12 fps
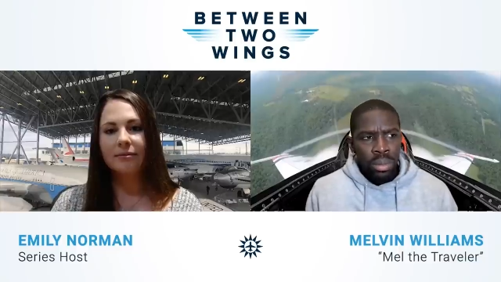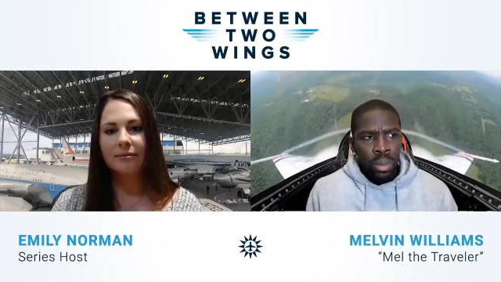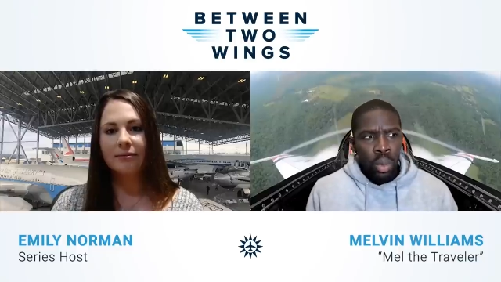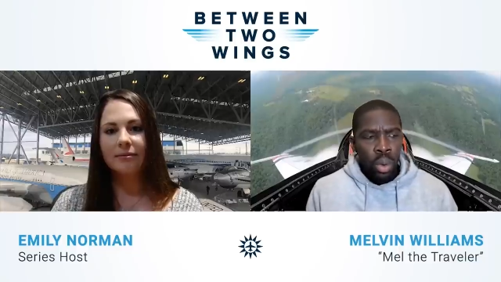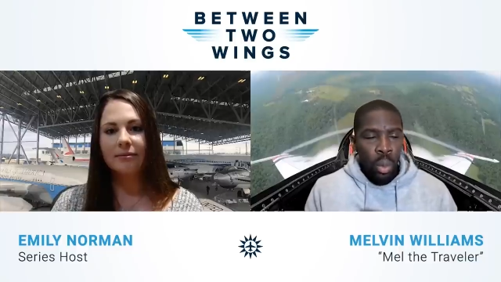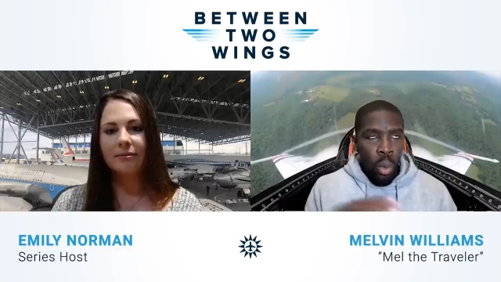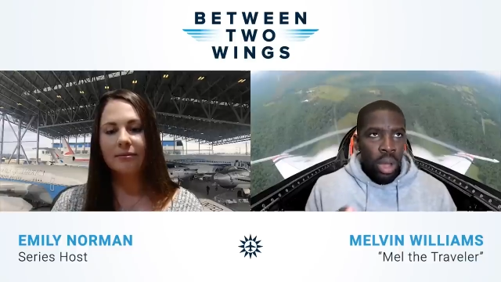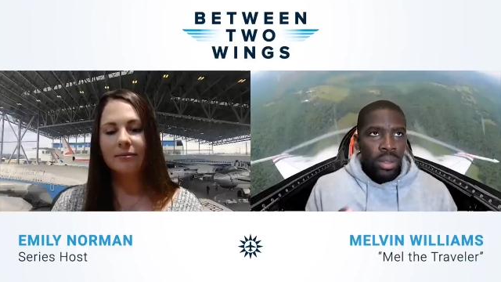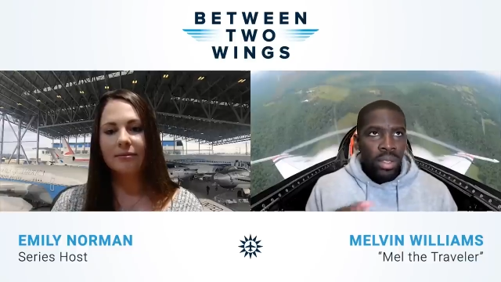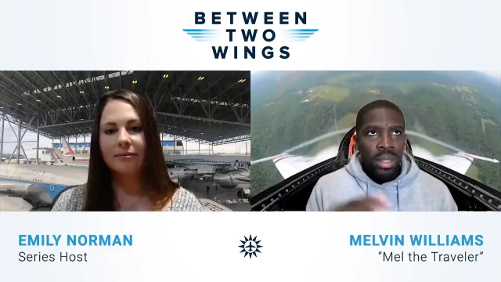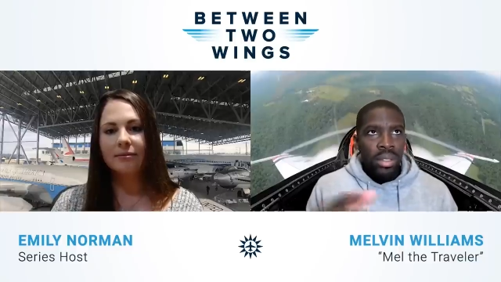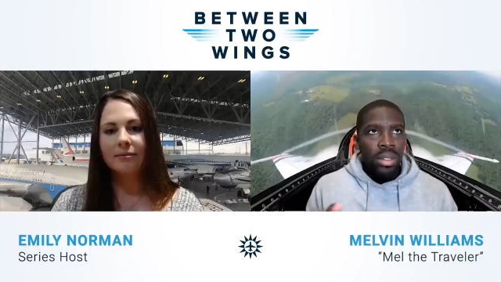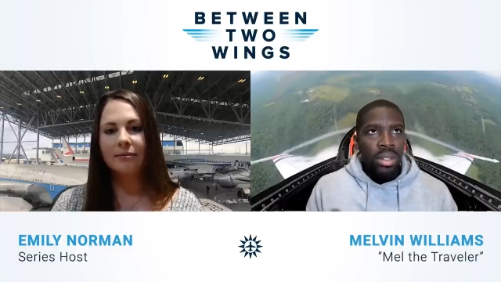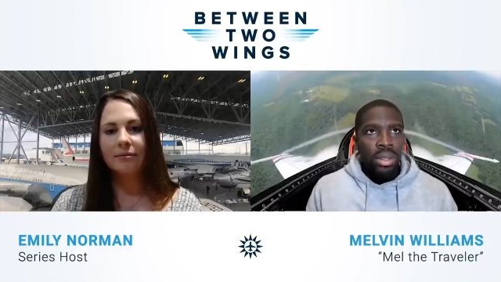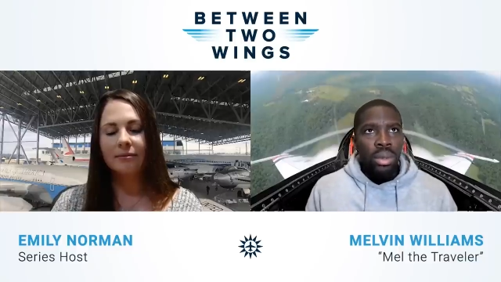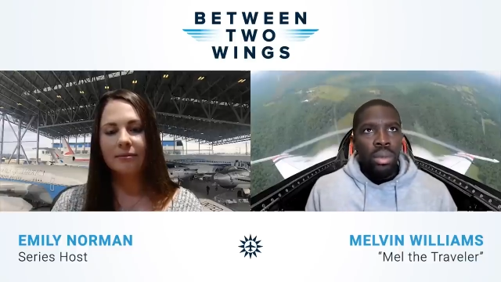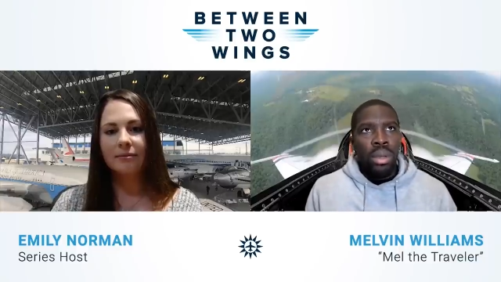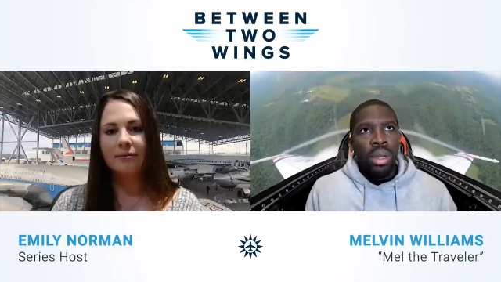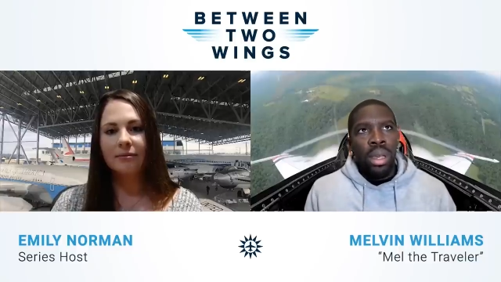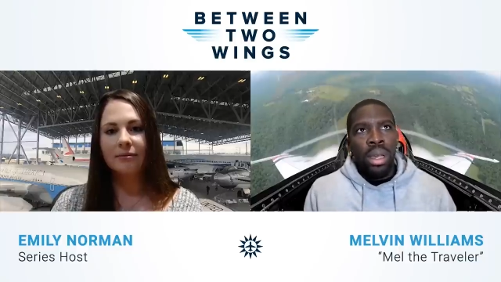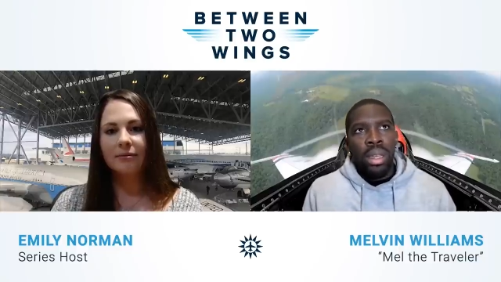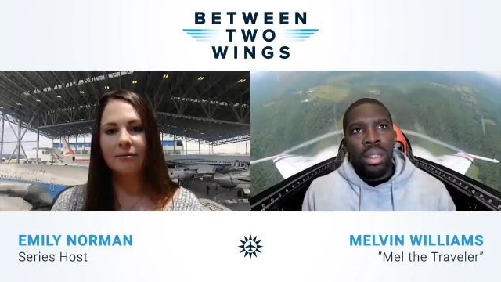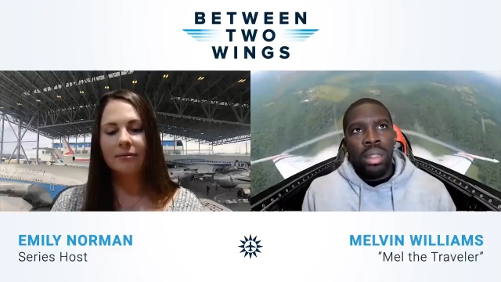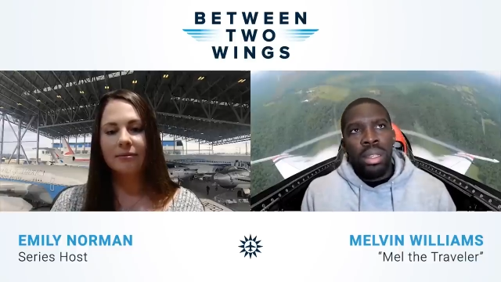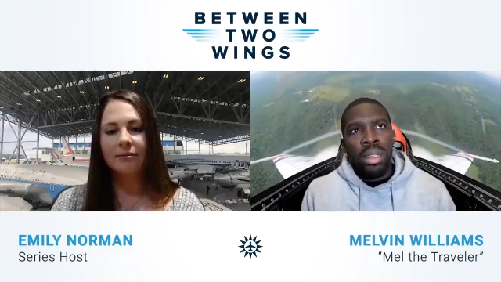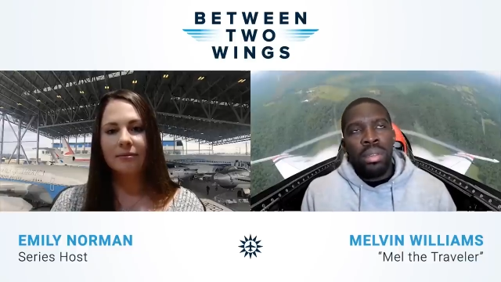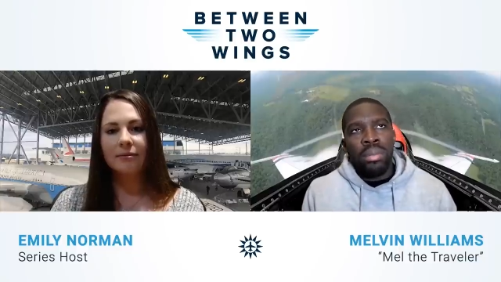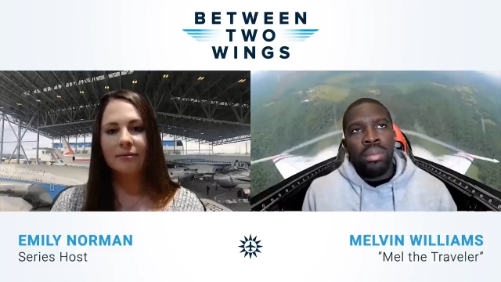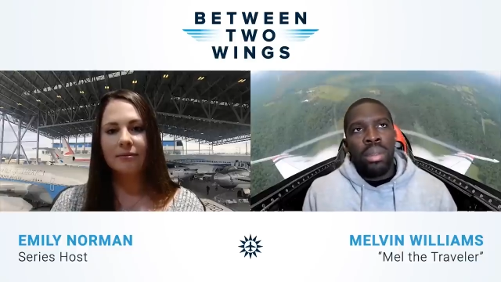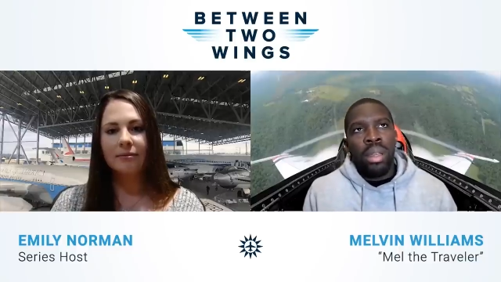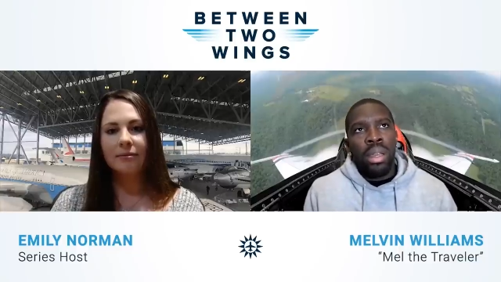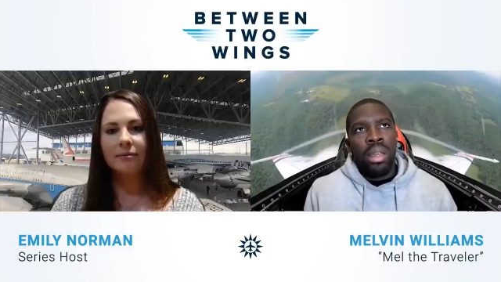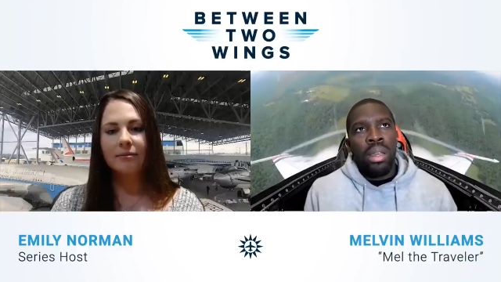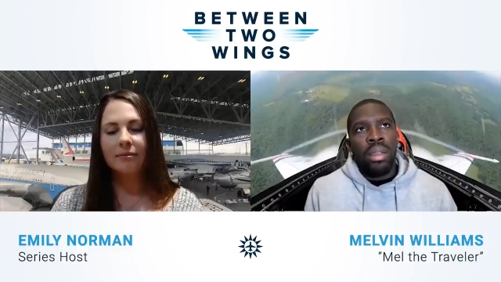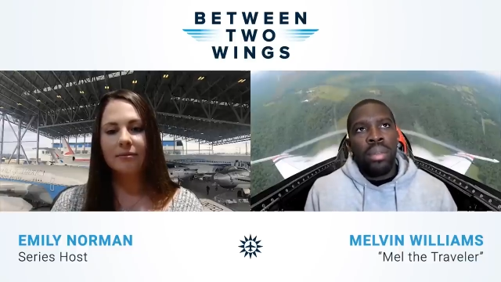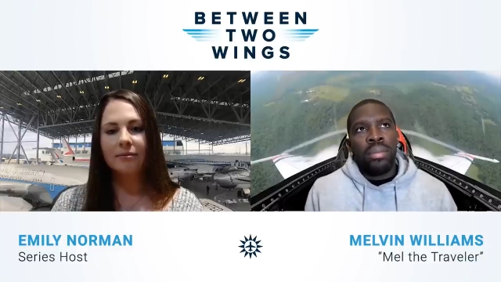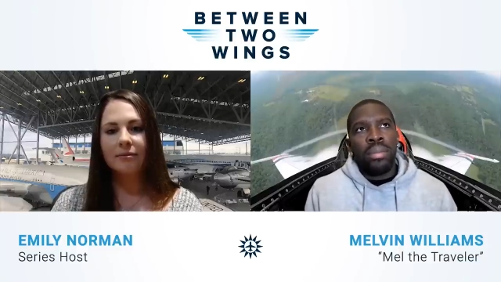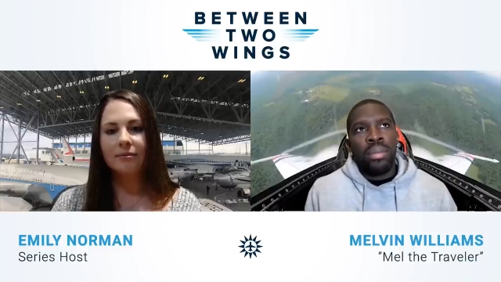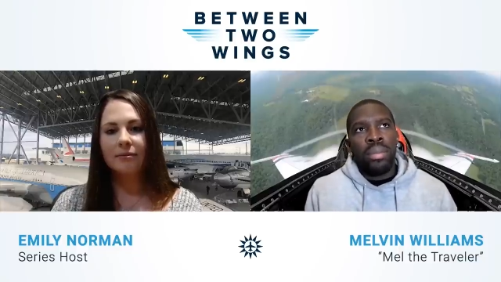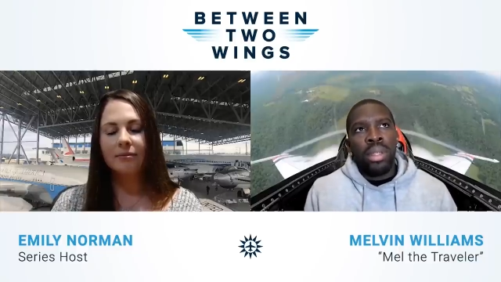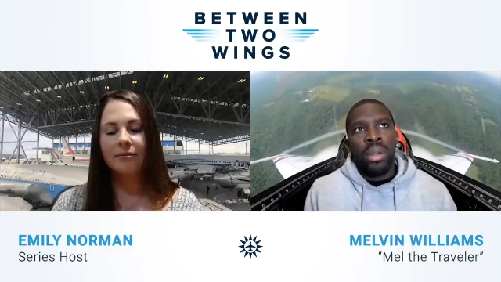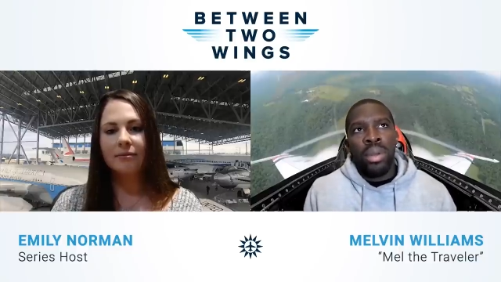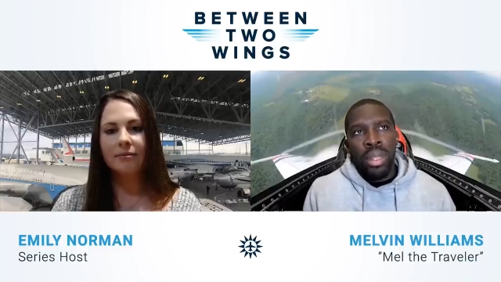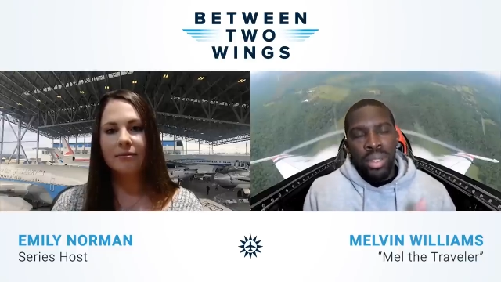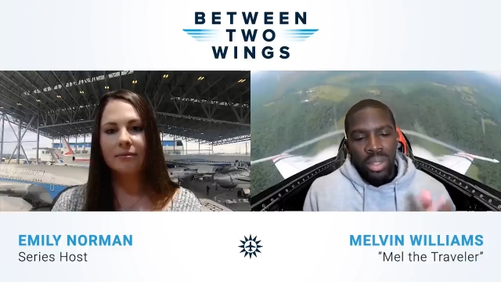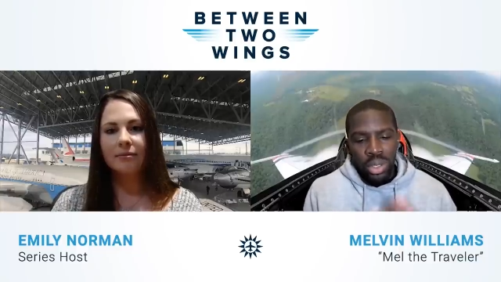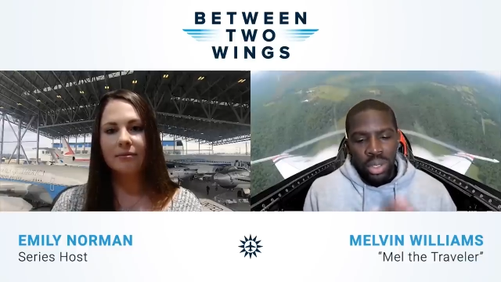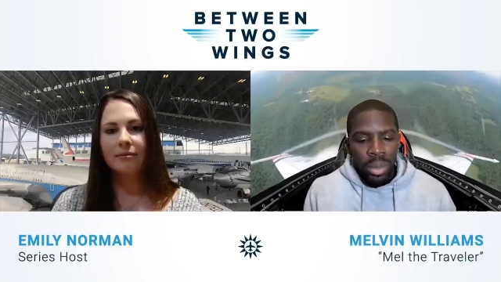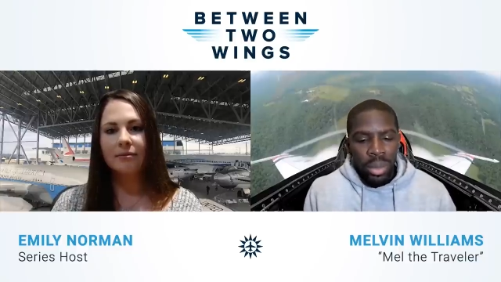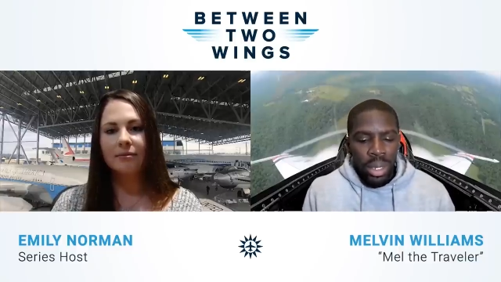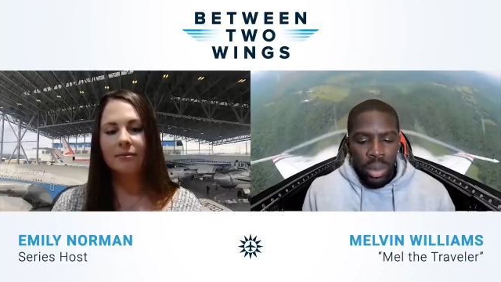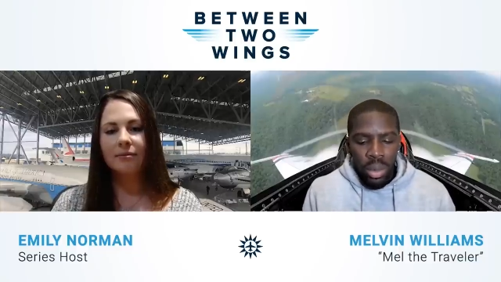Speaker 1: or wanting to do uh, in the, uh, you know, in the social media